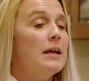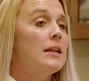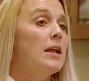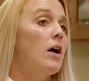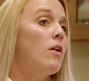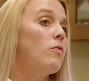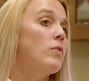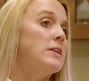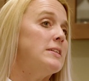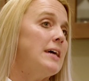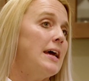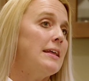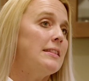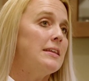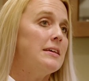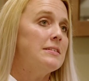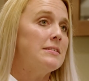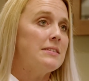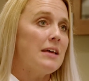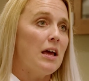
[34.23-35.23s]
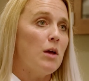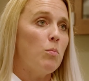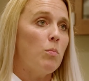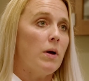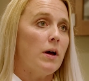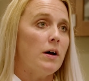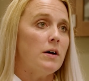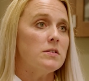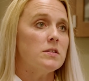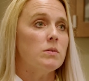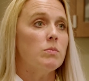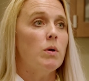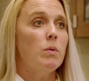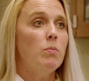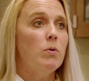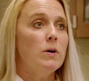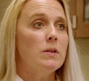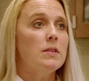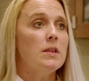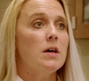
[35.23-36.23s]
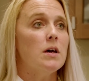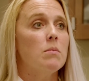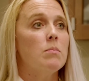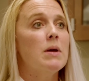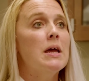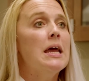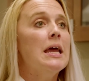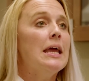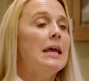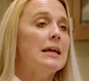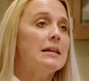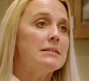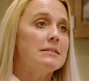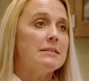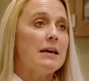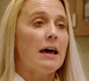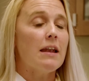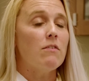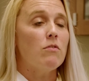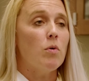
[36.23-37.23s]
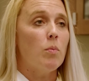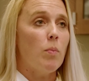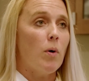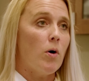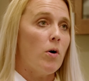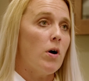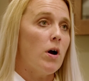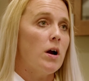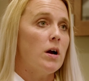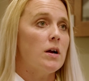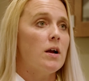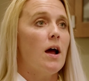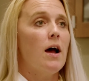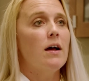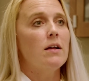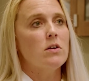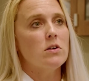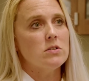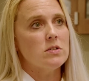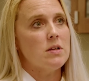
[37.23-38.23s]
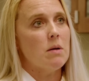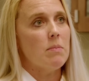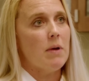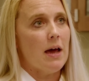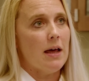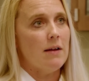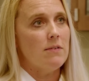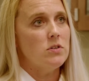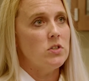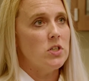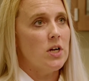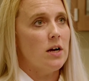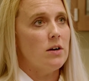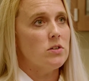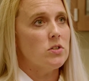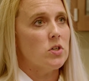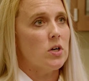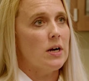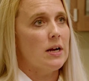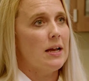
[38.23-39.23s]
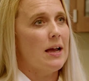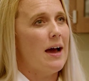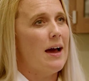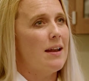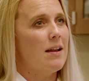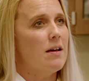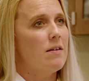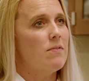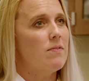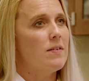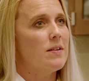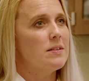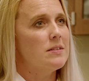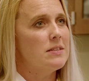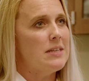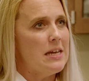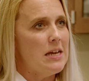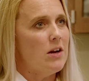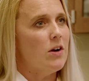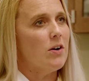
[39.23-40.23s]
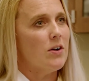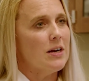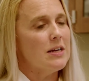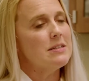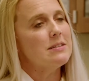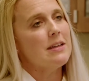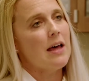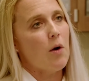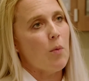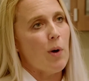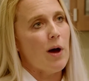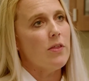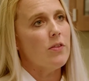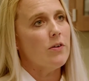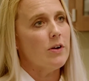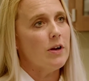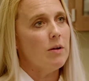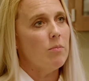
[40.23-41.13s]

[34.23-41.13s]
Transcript: Now, if we take these same bales and we put them inside of a barn under some kind of shelter and kind of decrease that weather